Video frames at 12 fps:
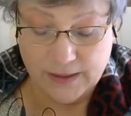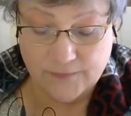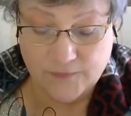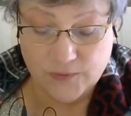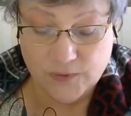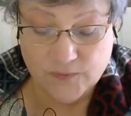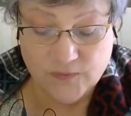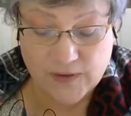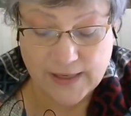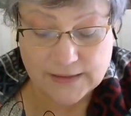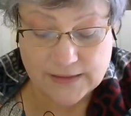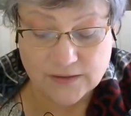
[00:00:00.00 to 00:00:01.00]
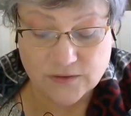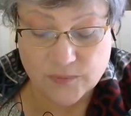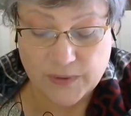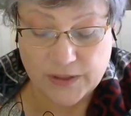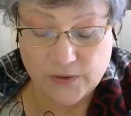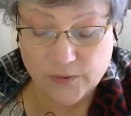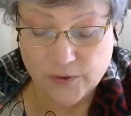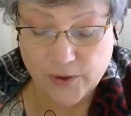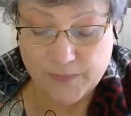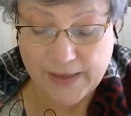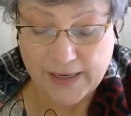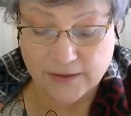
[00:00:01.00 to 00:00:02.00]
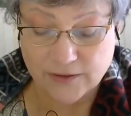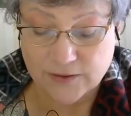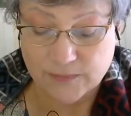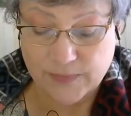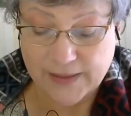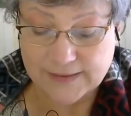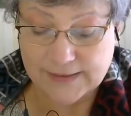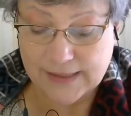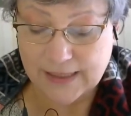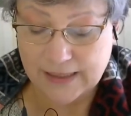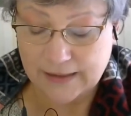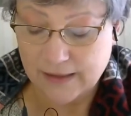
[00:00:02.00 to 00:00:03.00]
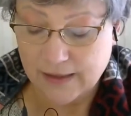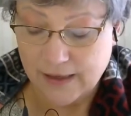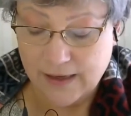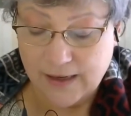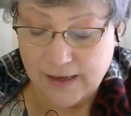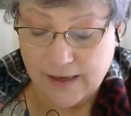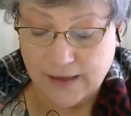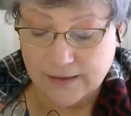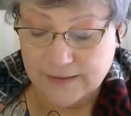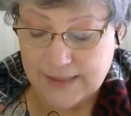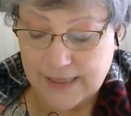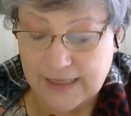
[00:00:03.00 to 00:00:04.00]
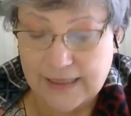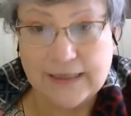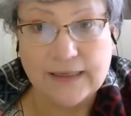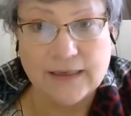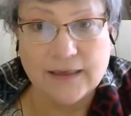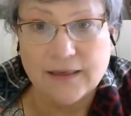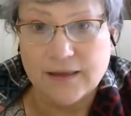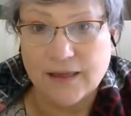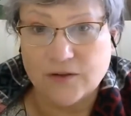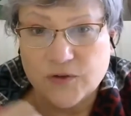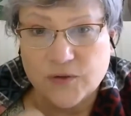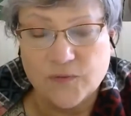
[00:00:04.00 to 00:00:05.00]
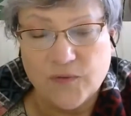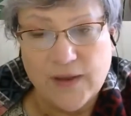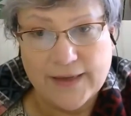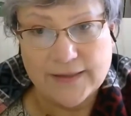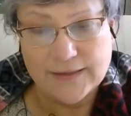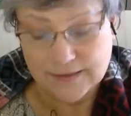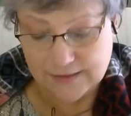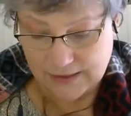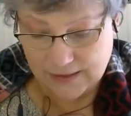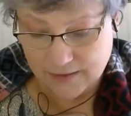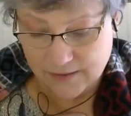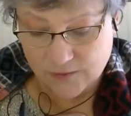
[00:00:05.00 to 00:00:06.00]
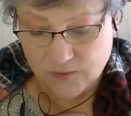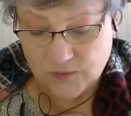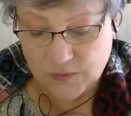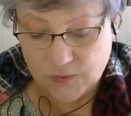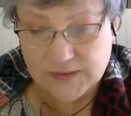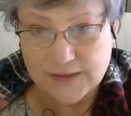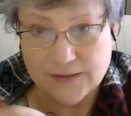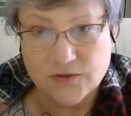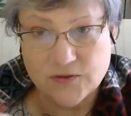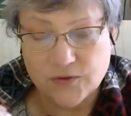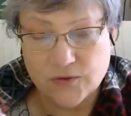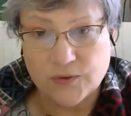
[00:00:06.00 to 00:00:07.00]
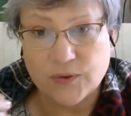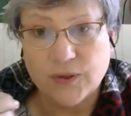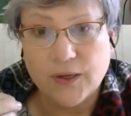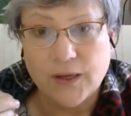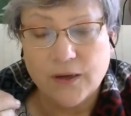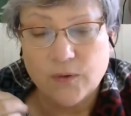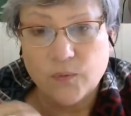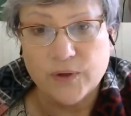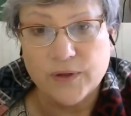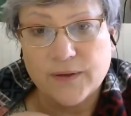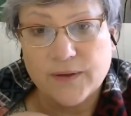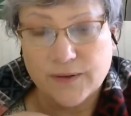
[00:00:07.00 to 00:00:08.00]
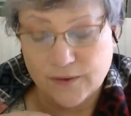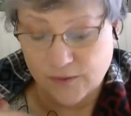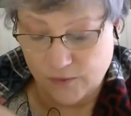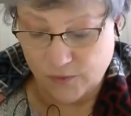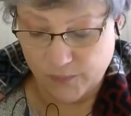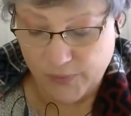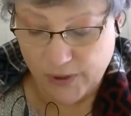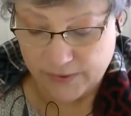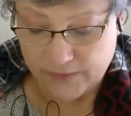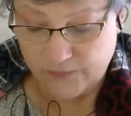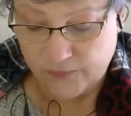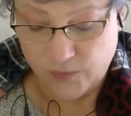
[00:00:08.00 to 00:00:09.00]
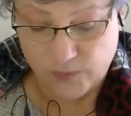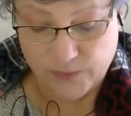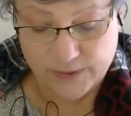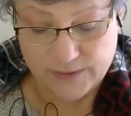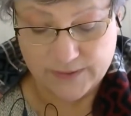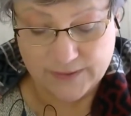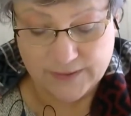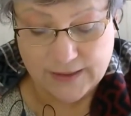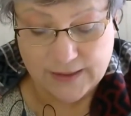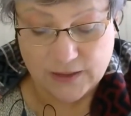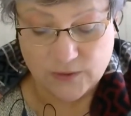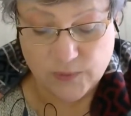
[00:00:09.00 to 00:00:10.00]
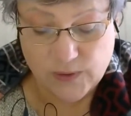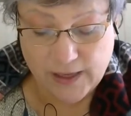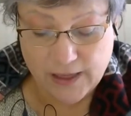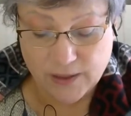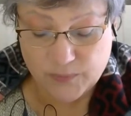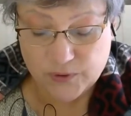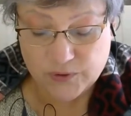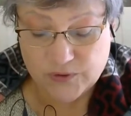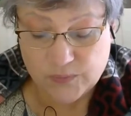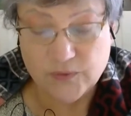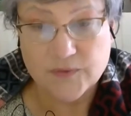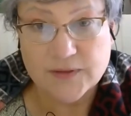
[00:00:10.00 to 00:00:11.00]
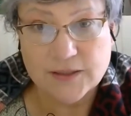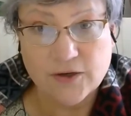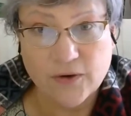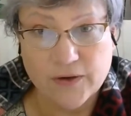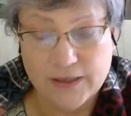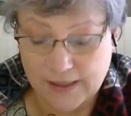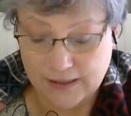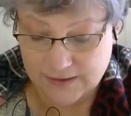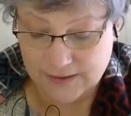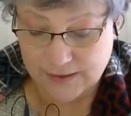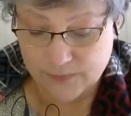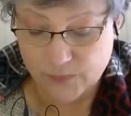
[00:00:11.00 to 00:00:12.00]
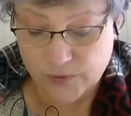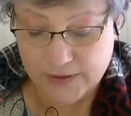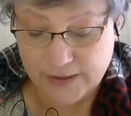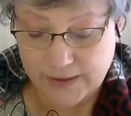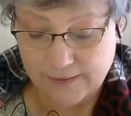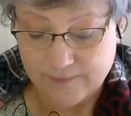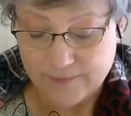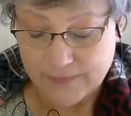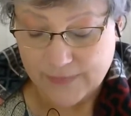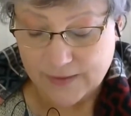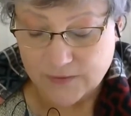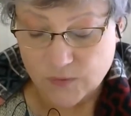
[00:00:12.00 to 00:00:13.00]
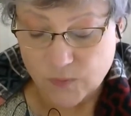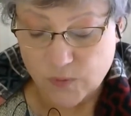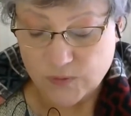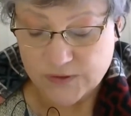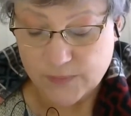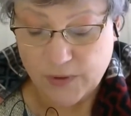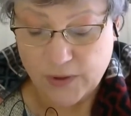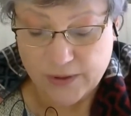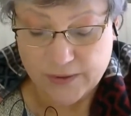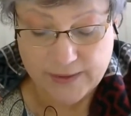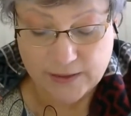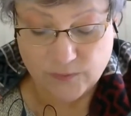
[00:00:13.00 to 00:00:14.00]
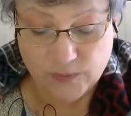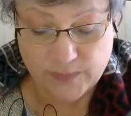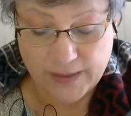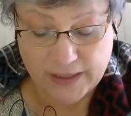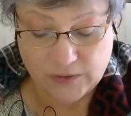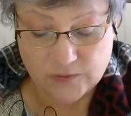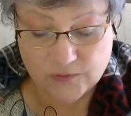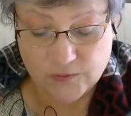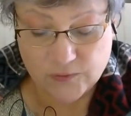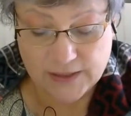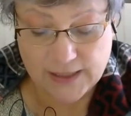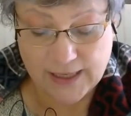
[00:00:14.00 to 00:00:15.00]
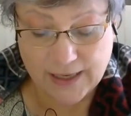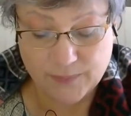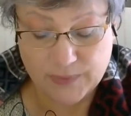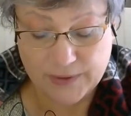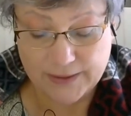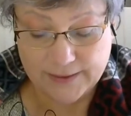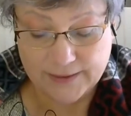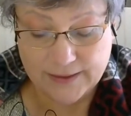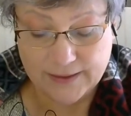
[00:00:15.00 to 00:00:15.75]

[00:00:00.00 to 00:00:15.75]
If you invite it to be your companion by saying daily that you invite it in to assist you with your path forward, it will help you to move slowly and deliberately towards a path that will make you truly happy.